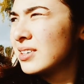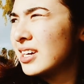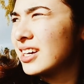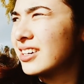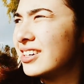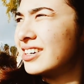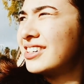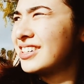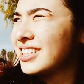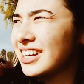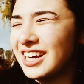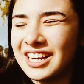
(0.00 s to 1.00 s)
Right, you know? right.
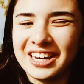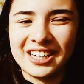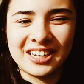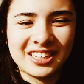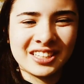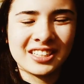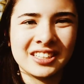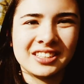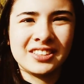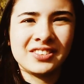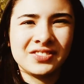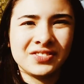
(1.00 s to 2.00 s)
Yeah. I mean, I
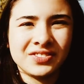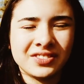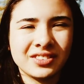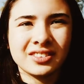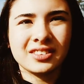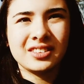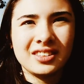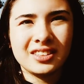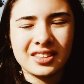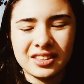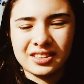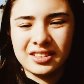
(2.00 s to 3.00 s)
feel like honestly, I'll
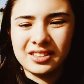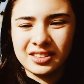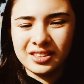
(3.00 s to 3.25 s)
always